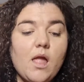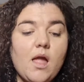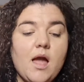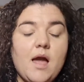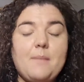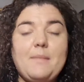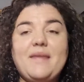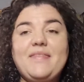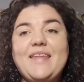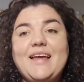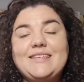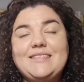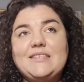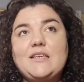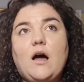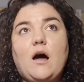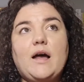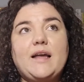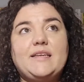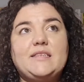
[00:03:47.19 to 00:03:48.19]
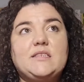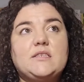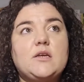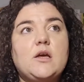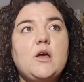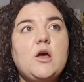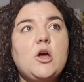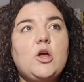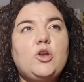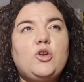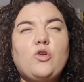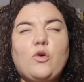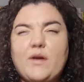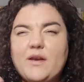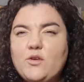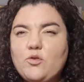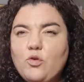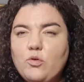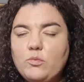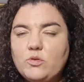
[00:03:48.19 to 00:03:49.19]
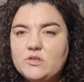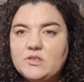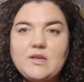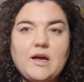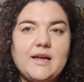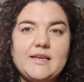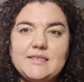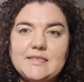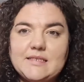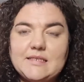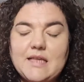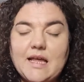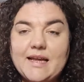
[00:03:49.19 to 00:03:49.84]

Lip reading: And they're sized not in normal sizes,